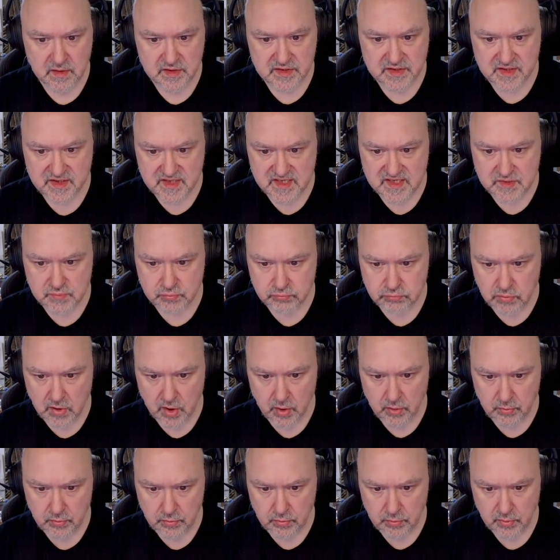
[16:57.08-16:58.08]
This
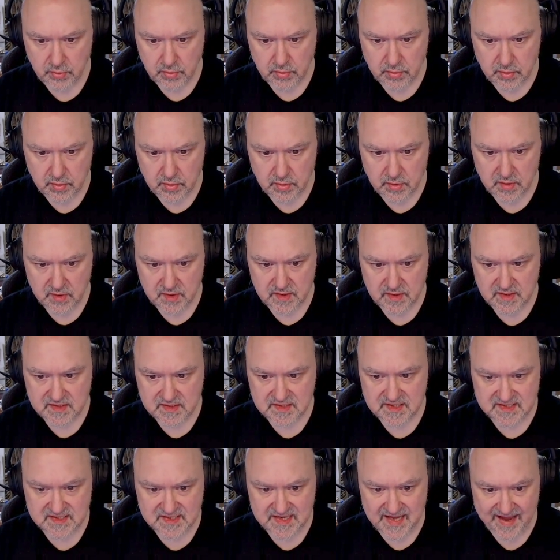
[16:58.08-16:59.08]
row
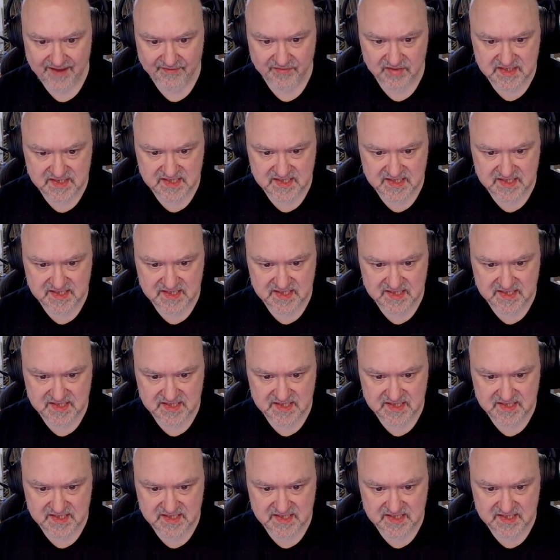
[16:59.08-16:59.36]
doesn't have its